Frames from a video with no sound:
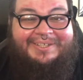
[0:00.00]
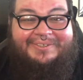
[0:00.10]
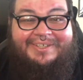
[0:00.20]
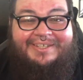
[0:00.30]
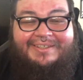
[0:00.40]

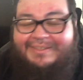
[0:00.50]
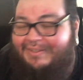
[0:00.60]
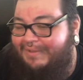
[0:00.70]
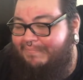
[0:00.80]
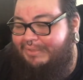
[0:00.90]
good.
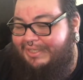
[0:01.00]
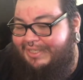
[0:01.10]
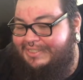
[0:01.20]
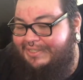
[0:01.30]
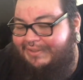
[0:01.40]
But
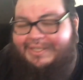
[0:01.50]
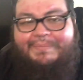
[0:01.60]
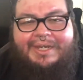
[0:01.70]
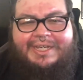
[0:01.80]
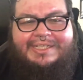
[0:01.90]
it's not like
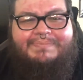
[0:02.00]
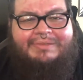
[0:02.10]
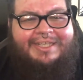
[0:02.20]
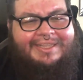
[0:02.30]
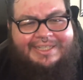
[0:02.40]
I'm going to
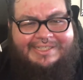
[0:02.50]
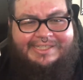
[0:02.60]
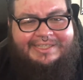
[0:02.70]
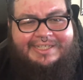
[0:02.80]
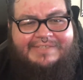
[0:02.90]
display these
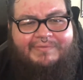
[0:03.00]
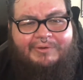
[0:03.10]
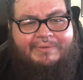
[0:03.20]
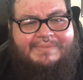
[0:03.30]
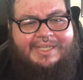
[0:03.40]
in these
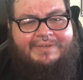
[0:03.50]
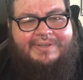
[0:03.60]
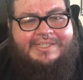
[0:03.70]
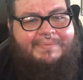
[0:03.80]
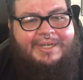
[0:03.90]
forms
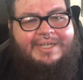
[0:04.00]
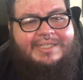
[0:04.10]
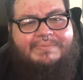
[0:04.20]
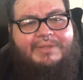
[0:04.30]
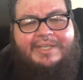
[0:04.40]
anyways. I'm going to
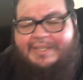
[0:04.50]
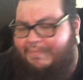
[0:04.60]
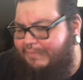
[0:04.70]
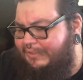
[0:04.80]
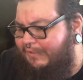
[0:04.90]
display
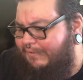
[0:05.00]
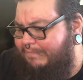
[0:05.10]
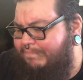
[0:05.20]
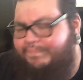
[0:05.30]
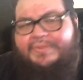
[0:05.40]
them in
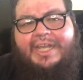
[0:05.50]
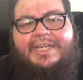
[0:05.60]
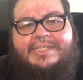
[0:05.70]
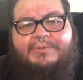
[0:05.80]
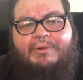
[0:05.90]
their
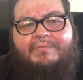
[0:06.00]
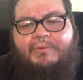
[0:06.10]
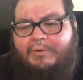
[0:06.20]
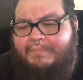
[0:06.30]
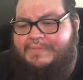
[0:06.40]
dinosaur
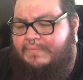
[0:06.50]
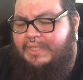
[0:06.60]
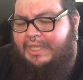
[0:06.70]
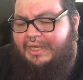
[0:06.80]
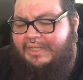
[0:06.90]
forms.
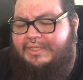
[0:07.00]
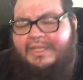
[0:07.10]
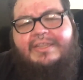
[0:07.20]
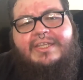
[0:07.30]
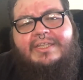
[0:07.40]
And
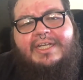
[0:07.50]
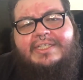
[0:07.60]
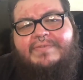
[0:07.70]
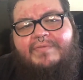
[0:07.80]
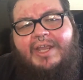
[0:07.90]
I think
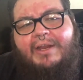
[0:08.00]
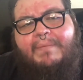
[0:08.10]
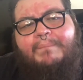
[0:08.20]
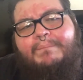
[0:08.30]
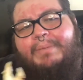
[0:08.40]
that's fair.
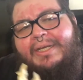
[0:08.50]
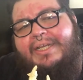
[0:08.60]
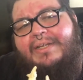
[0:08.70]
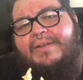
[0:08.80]
But